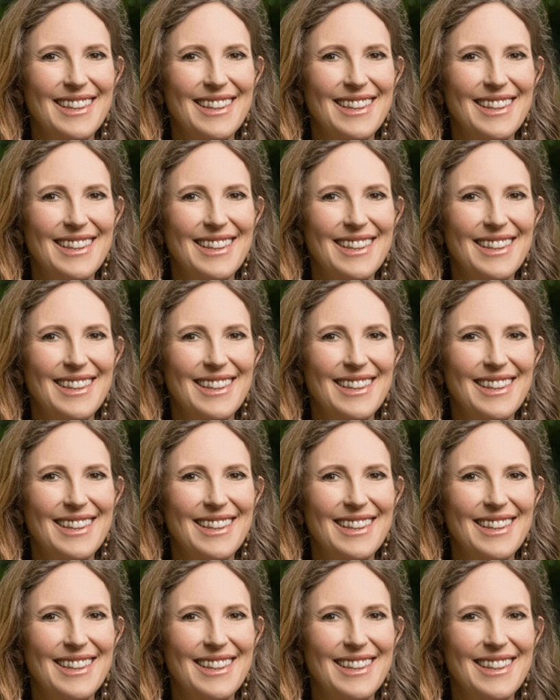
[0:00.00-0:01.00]

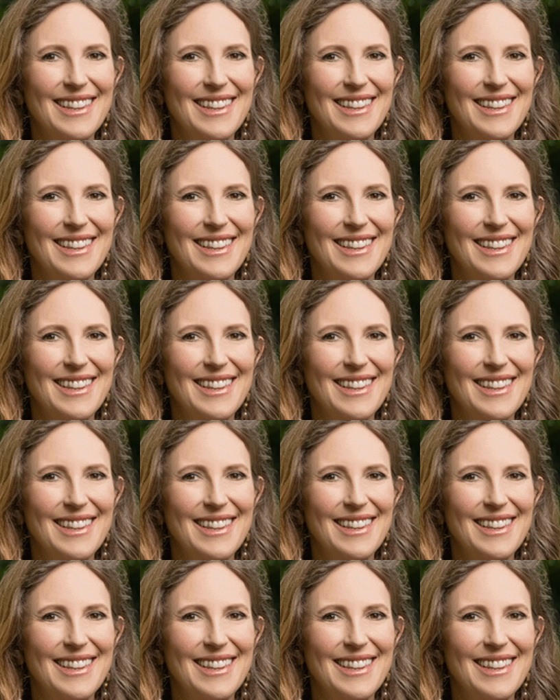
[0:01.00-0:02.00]

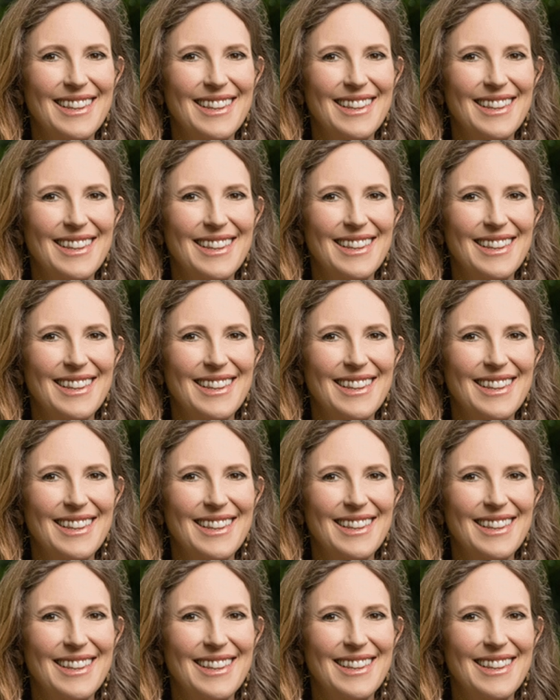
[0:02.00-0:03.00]

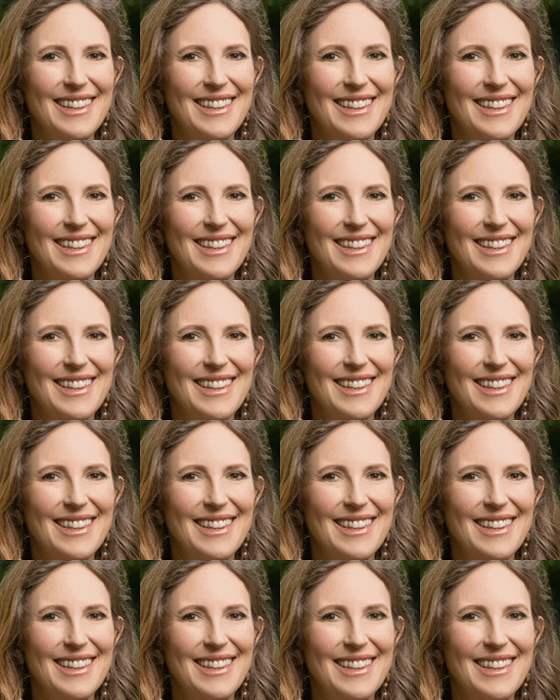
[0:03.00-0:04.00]

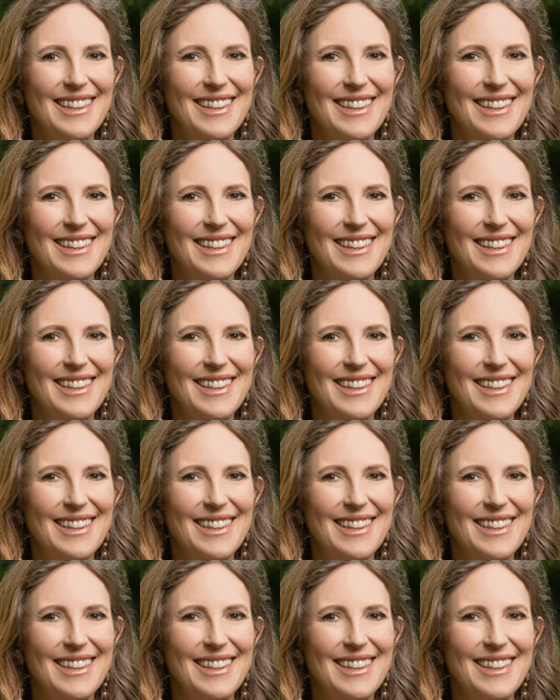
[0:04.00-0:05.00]

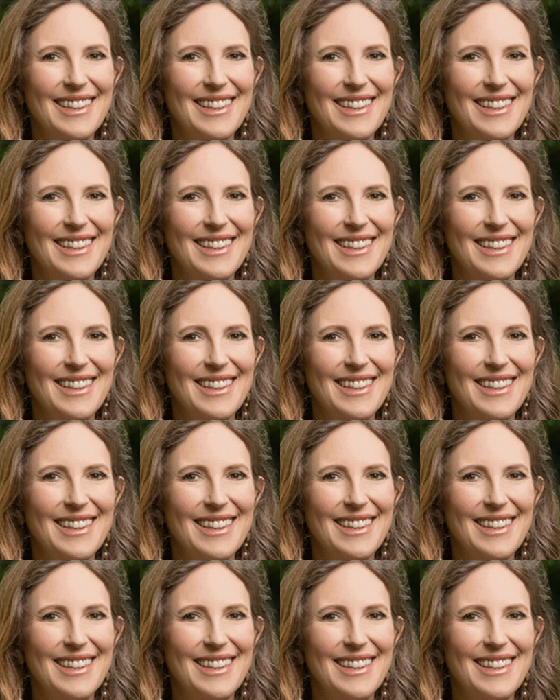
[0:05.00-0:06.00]

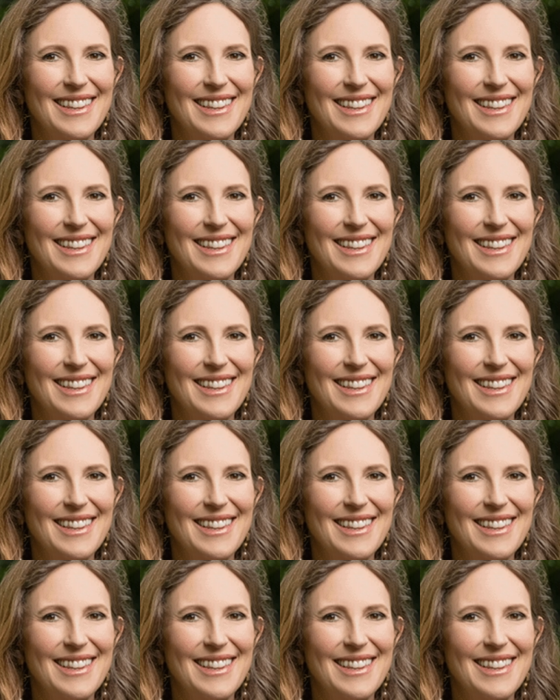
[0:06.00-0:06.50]
No words are spoken by the person on screen.